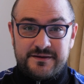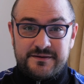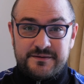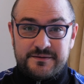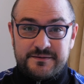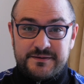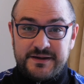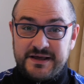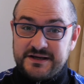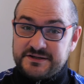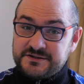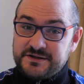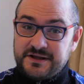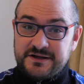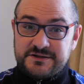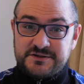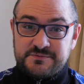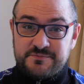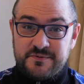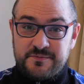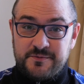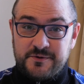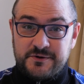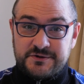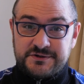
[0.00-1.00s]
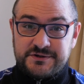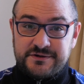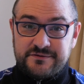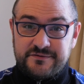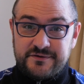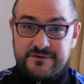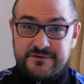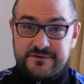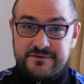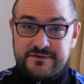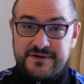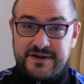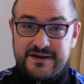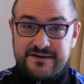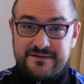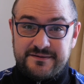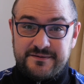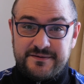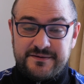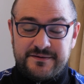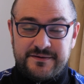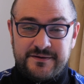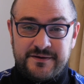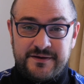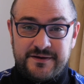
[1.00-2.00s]
The next largest proportion of your
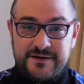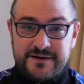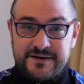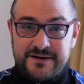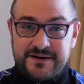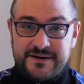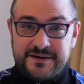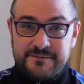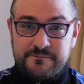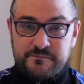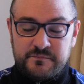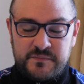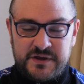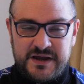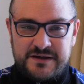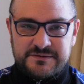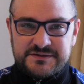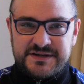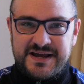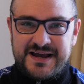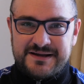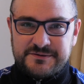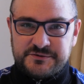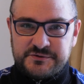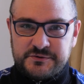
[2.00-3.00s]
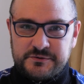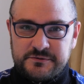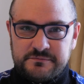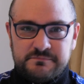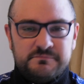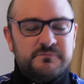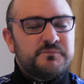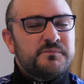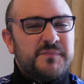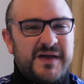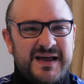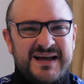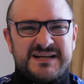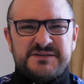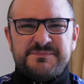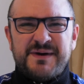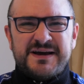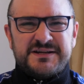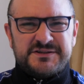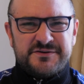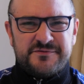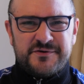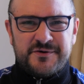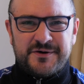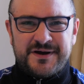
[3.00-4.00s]
county council
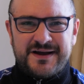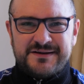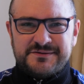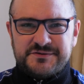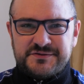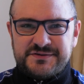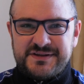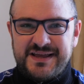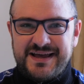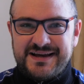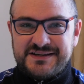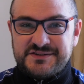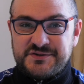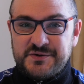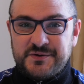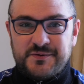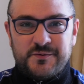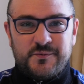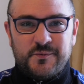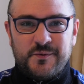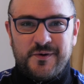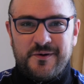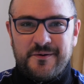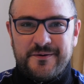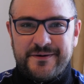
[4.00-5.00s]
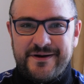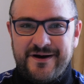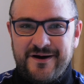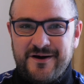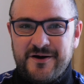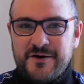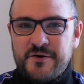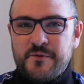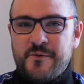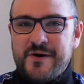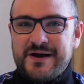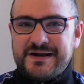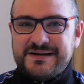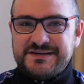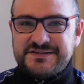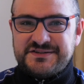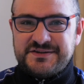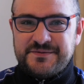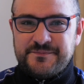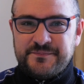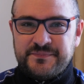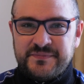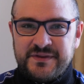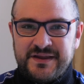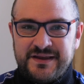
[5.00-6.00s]
aspect of your council tax will go on
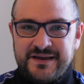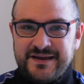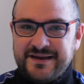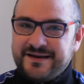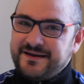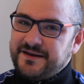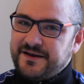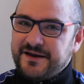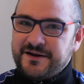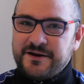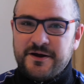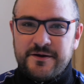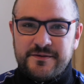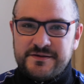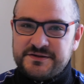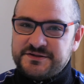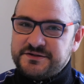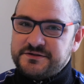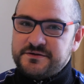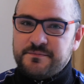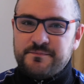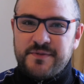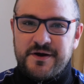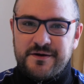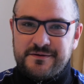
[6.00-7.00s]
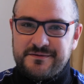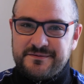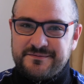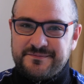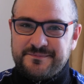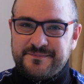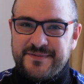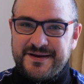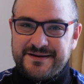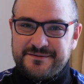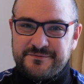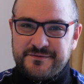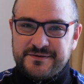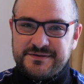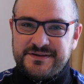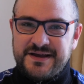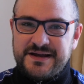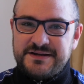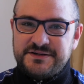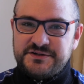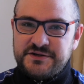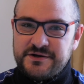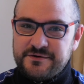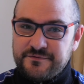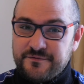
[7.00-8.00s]
highways. I know this is a bone of
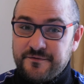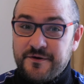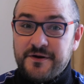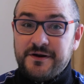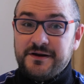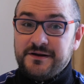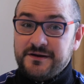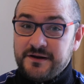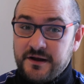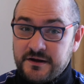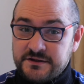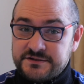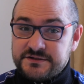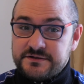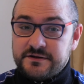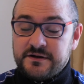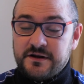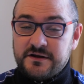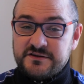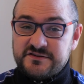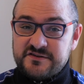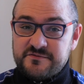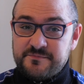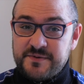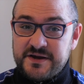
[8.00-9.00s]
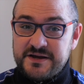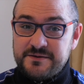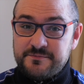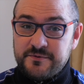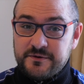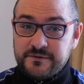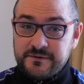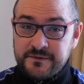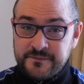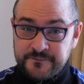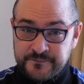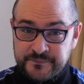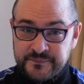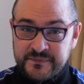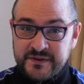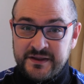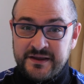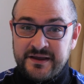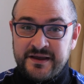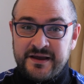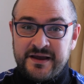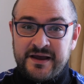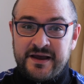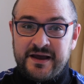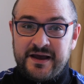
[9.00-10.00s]
contention for a lot of people,
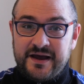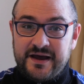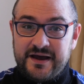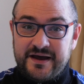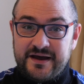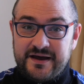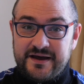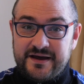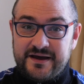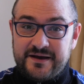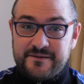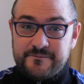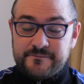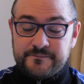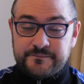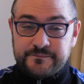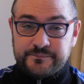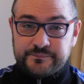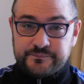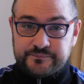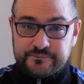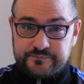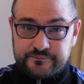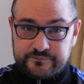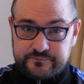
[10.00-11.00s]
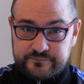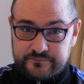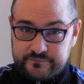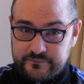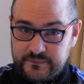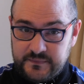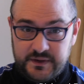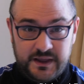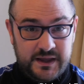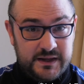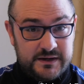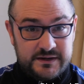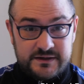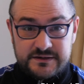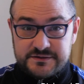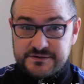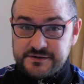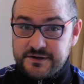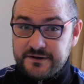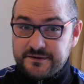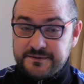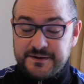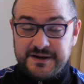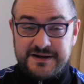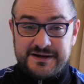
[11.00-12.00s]
and
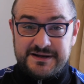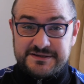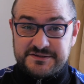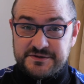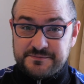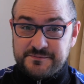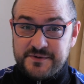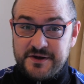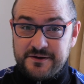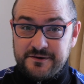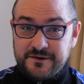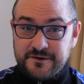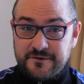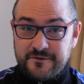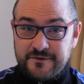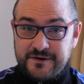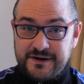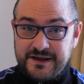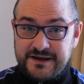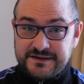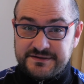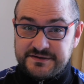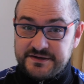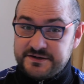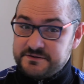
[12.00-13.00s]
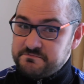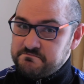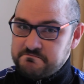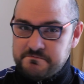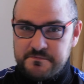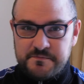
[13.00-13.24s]
as I'm no longer elected,